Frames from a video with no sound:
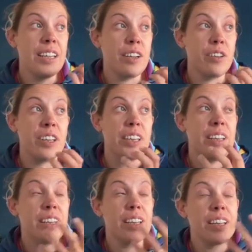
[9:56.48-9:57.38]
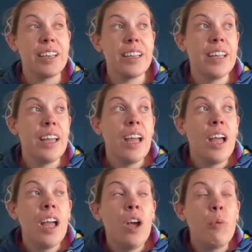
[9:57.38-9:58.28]
you know,
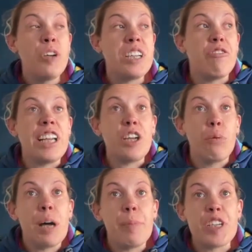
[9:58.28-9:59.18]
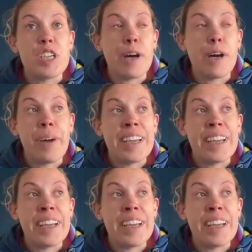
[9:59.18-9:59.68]
we didn't really know that much about